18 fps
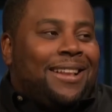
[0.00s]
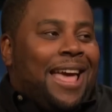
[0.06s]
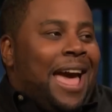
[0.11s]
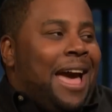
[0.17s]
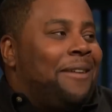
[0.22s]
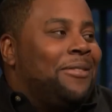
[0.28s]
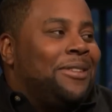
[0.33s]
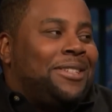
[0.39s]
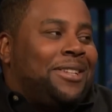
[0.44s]

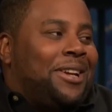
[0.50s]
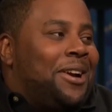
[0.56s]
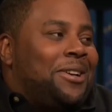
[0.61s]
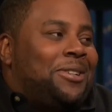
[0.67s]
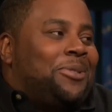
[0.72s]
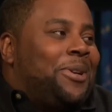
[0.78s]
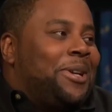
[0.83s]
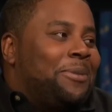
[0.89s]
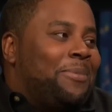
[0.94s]
Having
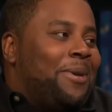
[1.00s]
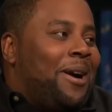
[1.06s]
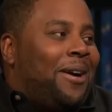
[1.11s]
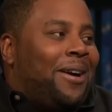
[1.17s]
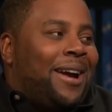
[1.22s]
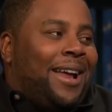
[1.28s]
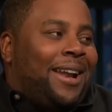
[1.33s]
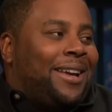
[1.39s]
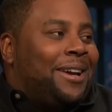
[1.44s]
surgery tomorrow.
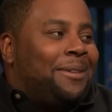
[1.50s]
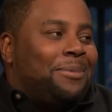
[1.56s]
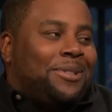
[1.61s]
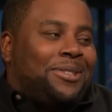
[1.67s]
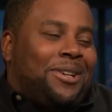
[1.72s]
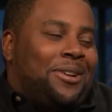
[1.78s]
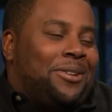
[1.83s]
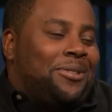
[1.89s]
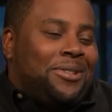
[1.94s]
I got a couple
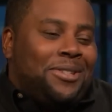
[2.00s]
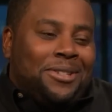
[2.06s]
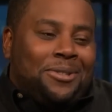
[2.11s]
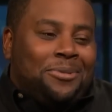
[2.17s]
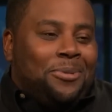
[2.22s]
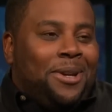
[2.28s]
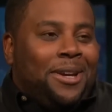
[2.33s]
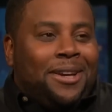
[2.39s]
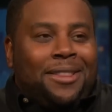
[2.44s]
surgeries
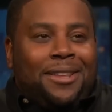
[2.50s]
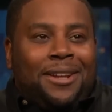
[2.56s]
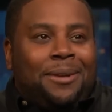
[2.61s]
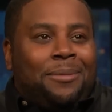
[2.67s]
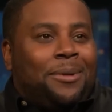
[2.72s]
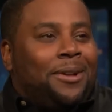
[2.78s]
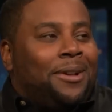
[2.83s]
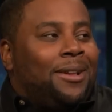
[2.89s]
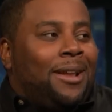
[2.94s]
this week, and then
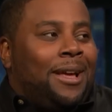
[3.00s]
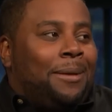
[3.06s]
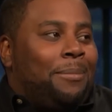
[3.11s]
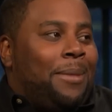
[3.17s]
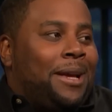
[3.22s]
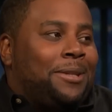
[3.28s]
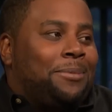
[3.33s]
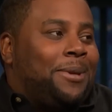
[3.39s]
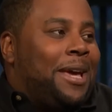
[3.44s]
I'm gonna like
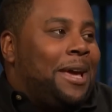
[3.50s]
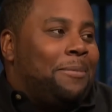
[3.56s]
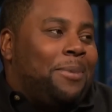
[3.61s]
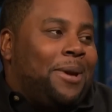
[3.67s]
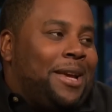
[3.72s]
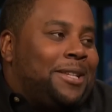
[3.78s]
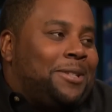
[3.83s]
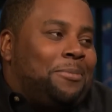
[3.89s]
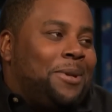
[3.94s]
make some
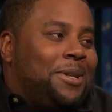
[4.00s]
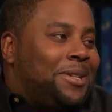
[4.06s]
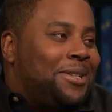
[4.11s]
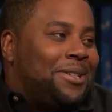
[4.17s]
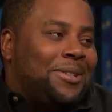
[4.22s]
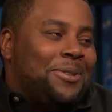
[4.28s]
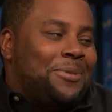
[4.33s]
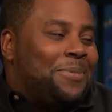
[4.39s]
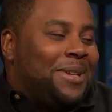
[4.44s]
campaign
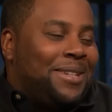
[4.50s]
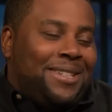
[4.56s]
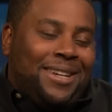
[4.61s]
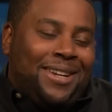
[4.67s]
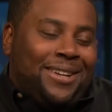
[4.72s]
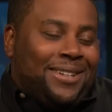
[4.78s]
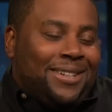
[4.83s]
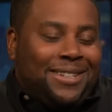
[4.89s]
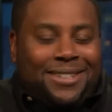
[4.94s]
speeches. No big
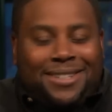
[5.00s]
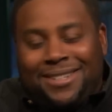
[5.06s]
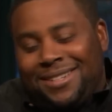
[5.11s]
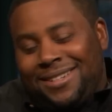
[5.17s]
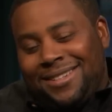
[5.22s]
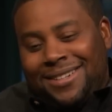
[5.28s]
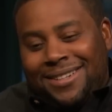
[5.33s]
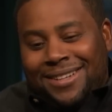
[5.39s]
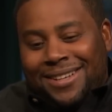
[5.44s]
deal. Just,
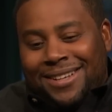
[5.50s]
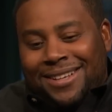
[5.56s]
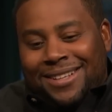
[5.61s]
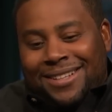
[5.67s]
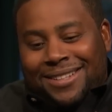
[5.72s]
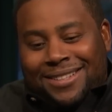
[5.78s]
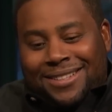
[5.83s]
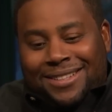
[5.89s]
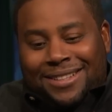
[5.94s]

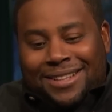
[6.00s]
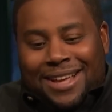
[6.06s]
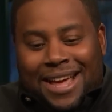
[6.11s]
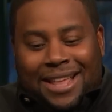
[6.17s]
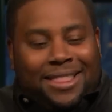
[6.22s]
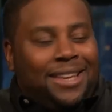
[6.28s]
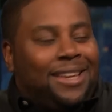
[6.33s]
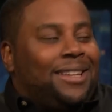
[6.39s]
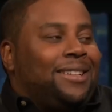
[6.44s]

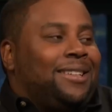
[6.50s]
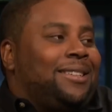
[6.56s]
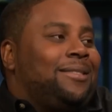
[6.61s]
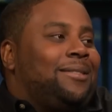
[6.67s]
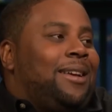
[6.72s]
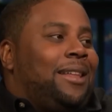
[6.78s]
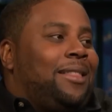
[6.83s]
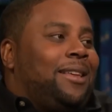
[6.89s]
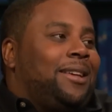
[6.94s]
I think
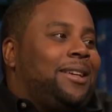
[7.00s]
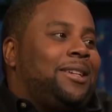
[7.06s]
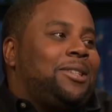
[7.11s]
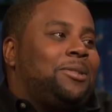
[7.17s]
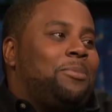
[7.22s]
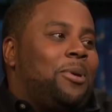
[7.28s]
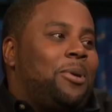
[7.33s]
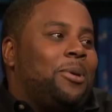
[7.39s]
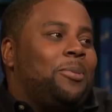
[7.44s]
he's a
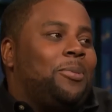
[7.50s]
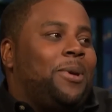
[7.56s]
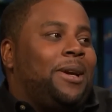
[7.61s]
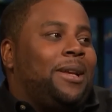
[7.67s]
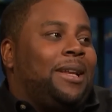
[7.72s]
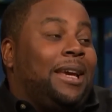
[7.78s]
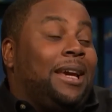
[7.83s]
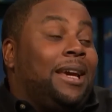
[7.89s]
laid-back cat.